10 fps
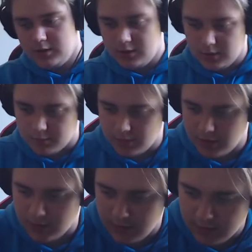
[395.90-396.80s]
it up. I
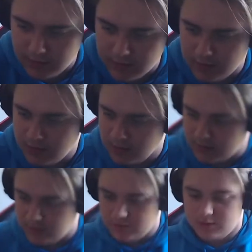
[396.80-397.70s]
think
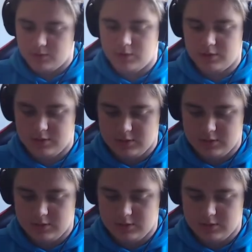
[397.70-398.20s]
this is what